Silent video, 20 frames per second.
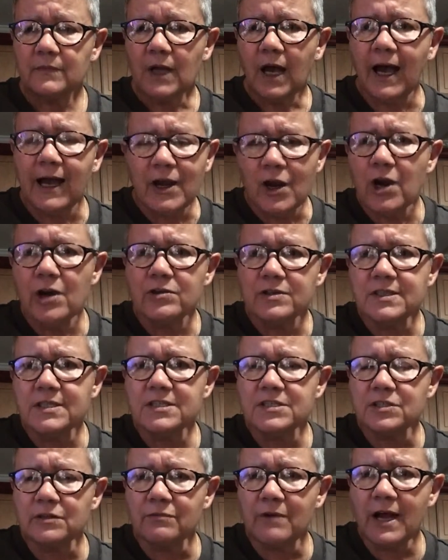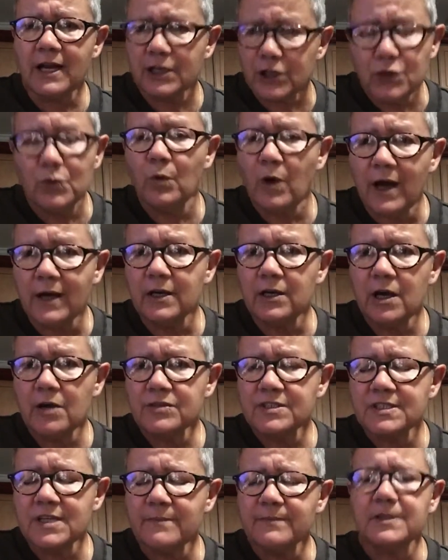I heard this already. You want to know
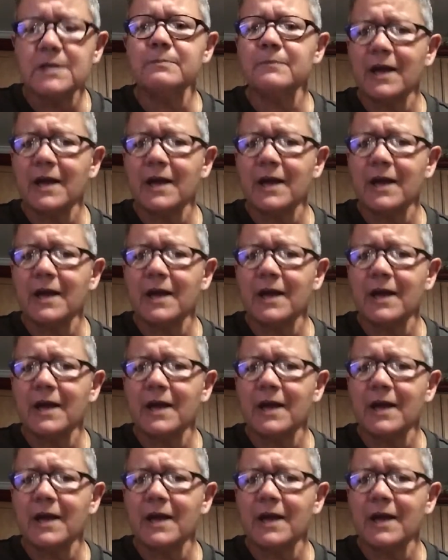something?